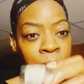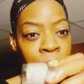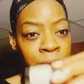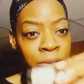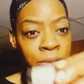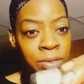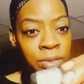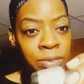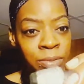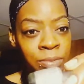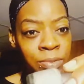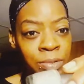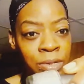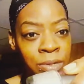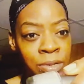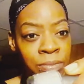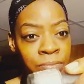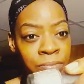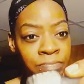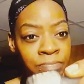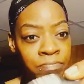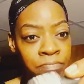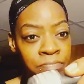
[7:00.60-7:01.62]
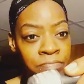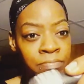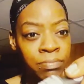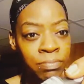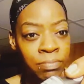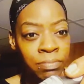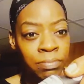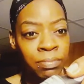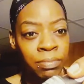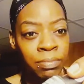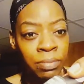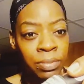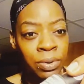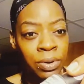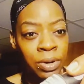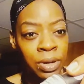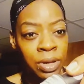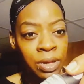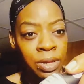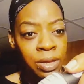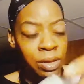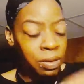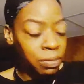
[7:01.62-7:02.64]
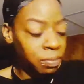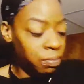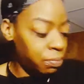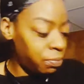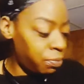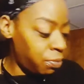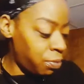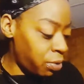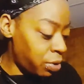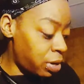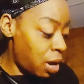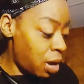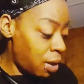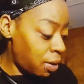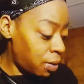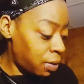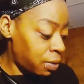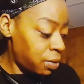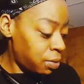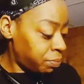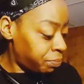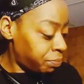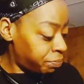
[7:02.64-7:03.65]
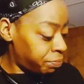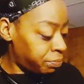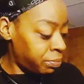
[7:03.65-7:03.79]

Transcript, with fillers: but this one, pretty good, for a dollar.